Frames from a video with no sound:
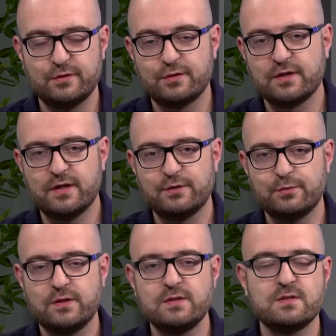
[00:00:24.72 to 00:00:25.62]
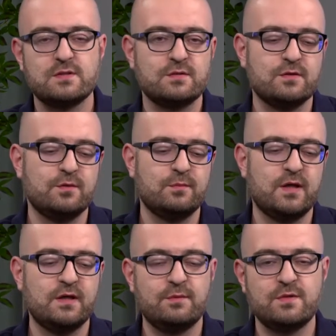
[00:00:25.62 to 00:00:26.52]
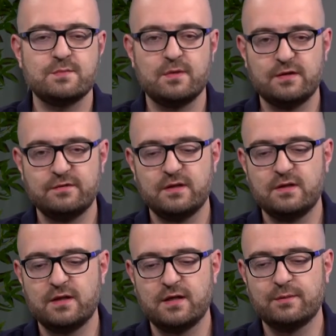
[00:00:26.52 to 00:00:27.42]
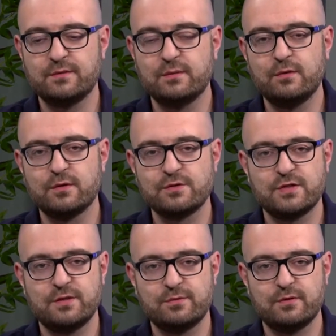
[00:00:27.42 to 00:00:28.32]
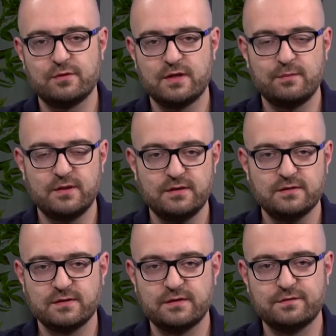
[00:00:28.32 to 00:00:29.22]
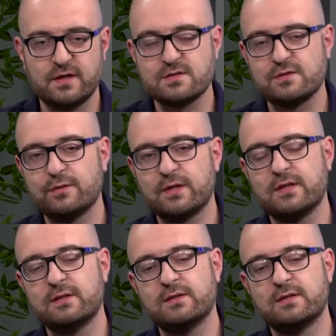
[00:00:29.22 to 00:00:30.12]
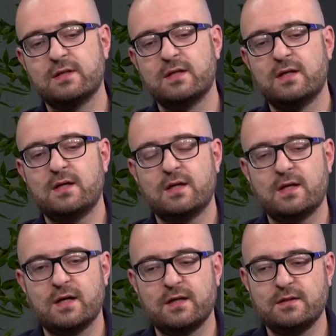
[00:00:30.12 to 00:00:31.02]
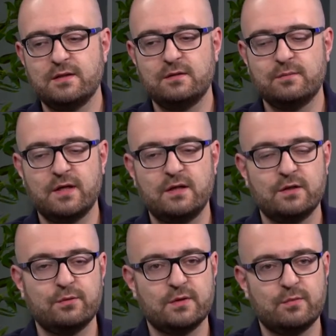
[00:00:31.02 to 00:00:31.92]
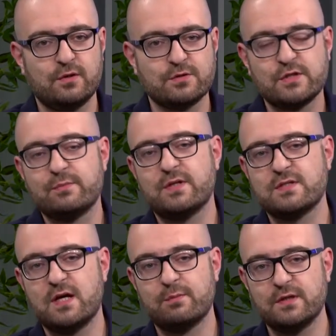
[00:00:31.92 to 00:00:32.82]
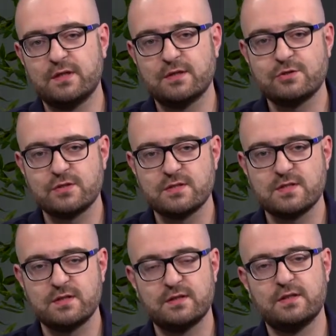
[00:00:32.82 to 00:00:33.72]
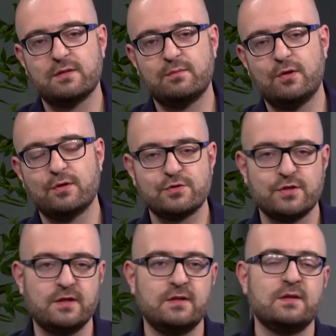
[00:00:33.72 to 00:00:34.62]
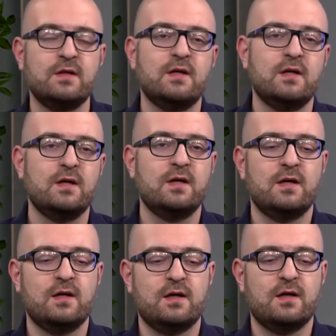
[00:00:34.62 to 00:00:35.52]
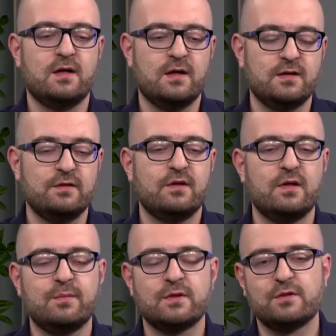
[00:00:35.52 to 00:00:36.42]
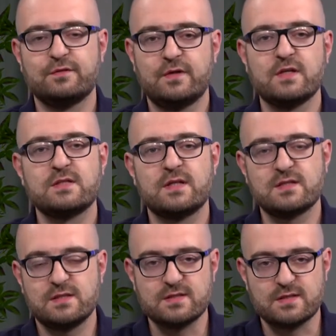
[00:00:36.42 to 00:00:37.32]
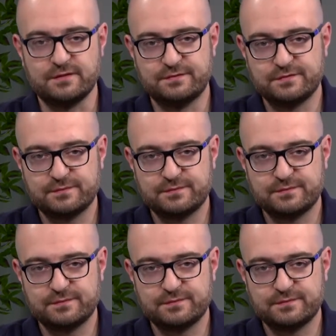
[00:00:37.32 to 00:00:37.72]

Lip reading: your kind words. So my name is Pavel, I am the blockchain program lead at Fasttoken. I deal mainly with blockchain-based applications and the blockchain development of Fastex itself.